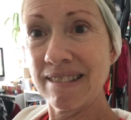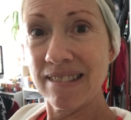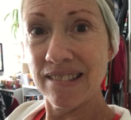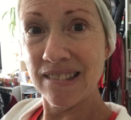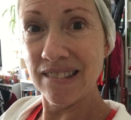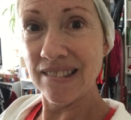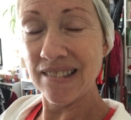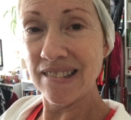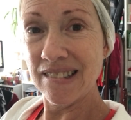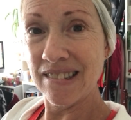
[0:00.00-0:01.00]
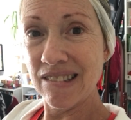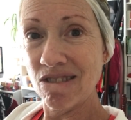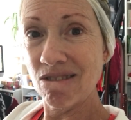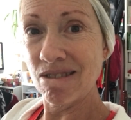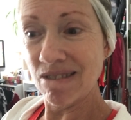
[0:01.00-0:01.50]

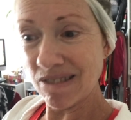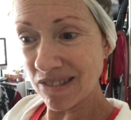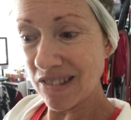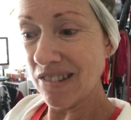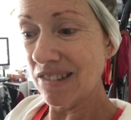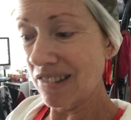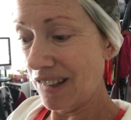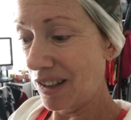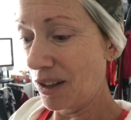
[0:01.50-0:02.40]
No one is speaking in this clip.